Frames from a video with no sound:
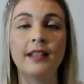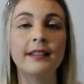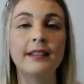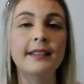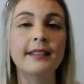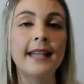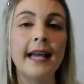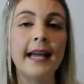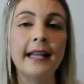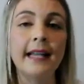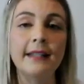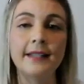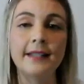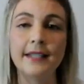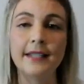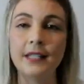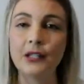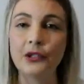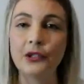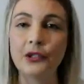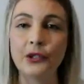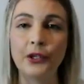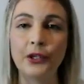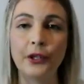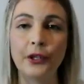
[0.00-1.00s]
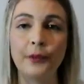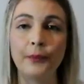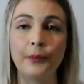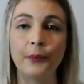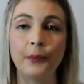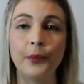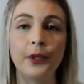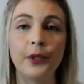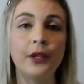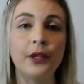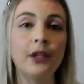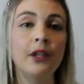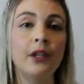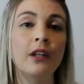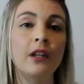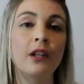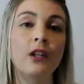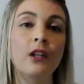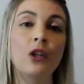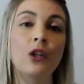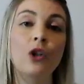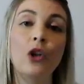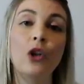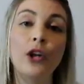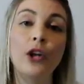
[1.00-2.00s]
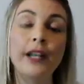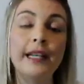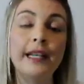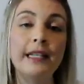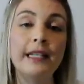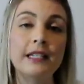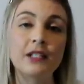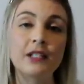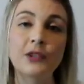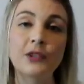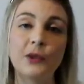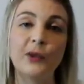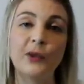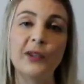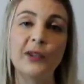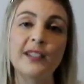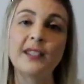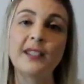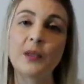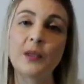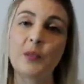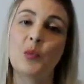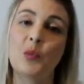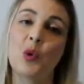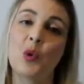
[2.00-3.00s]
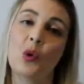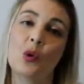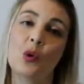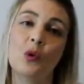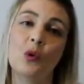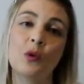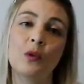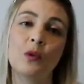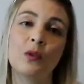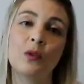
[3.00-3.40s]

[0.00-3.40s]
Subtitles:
Down syndrome, learning disorders, and more.